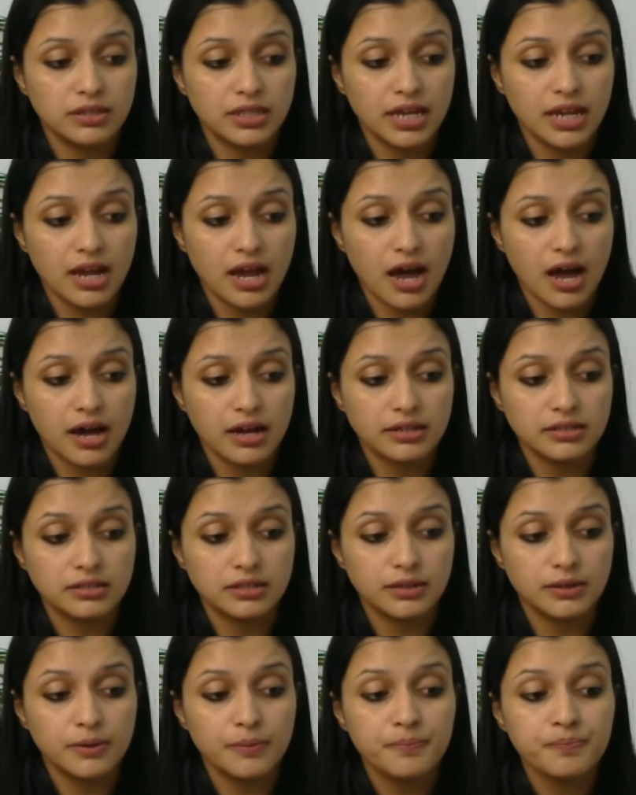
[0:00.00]
They are
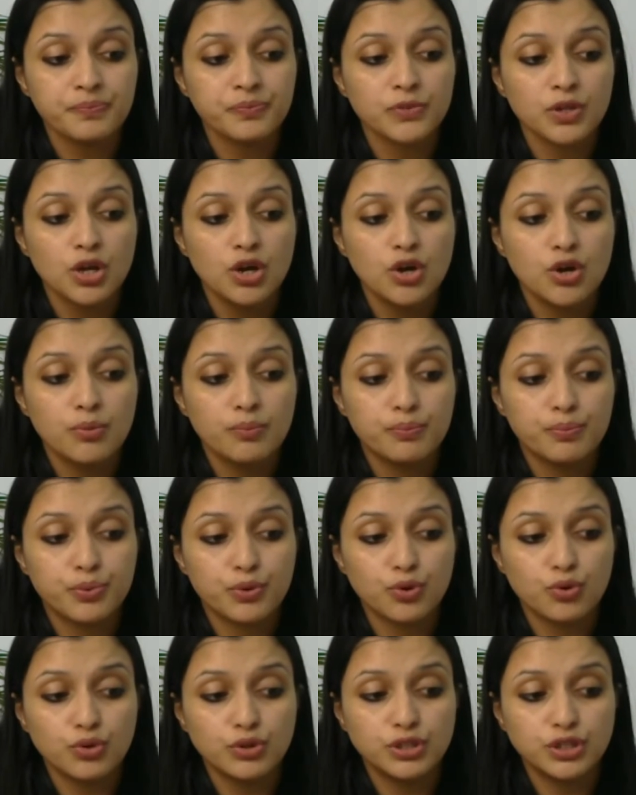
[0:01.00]
the
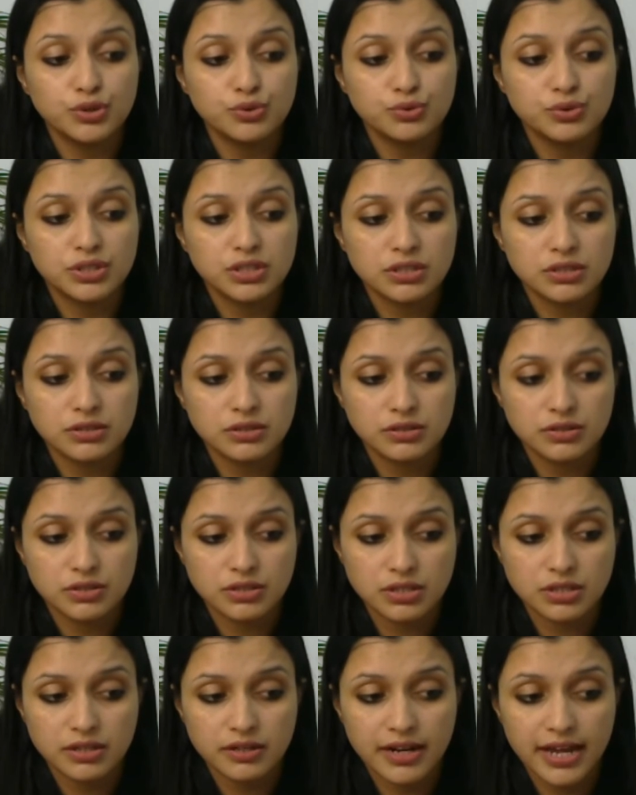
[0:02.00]

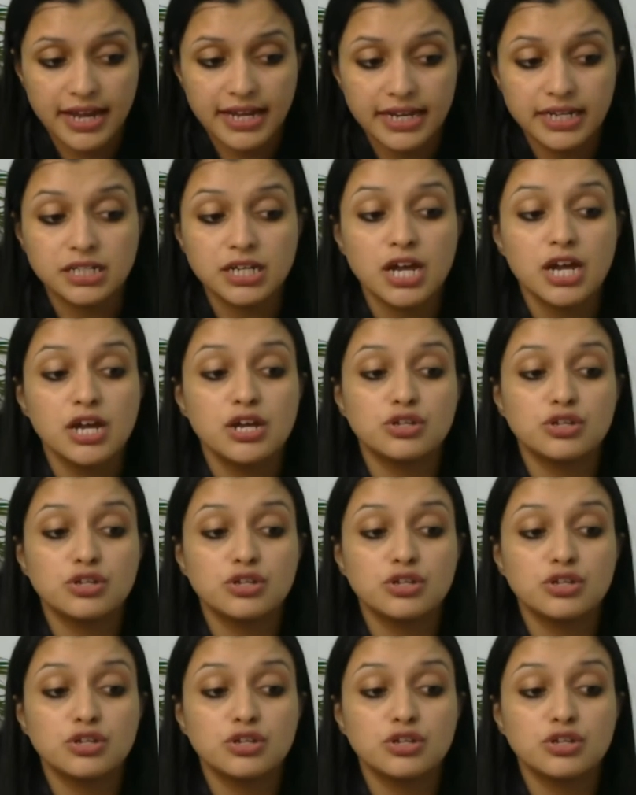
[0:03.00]
producers, right?